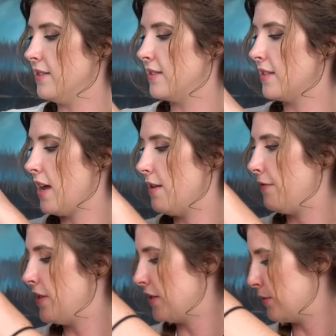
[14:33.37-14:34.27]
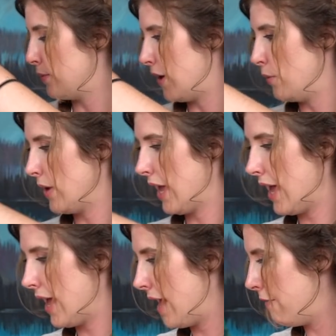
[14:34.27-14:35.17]
inside of this one we
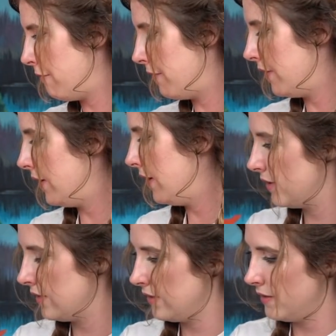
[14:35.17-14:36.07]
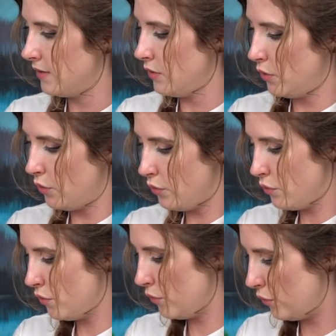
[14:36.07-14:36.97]
have,
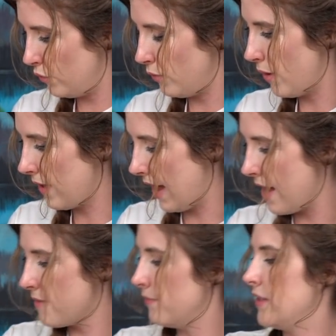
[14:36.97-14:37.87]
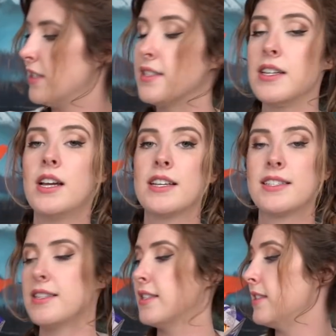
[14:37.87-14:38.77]
ooh, okay, this is a
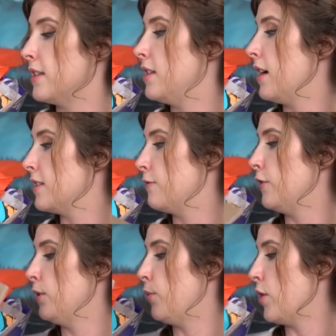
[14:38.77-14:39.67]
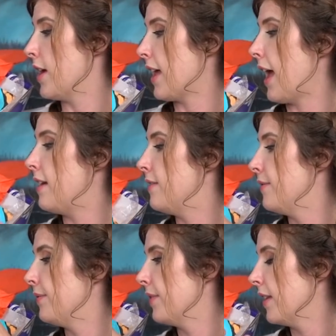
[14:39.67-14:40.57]
nice, this is a nice full boy again.
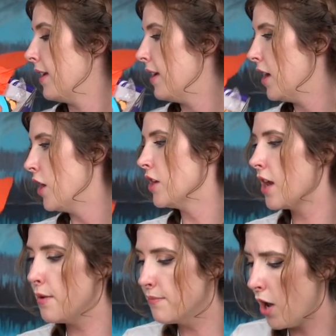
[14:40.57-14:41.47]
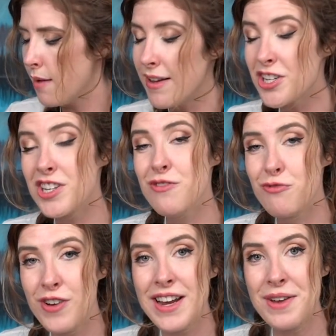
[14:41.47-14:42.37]
You know, I'm
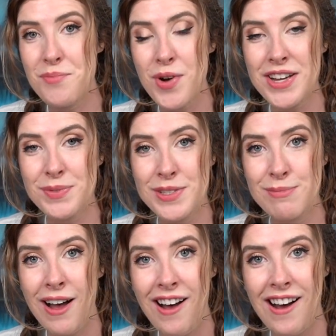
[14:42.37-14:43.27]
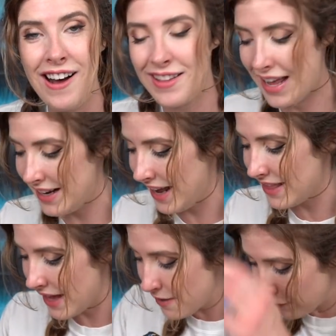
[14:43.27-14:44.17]
actually really impressed with SmartArt
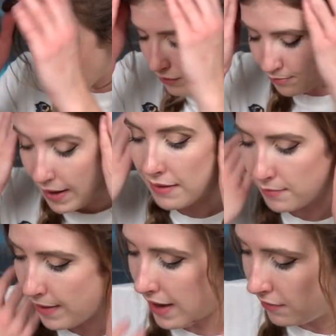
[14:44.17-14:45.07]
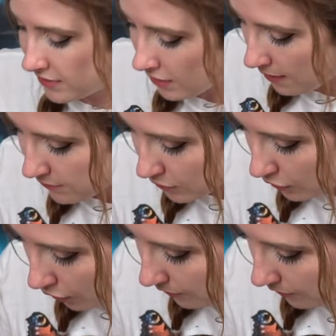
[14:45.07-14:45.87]
lately. They've gotten better and better as time's gone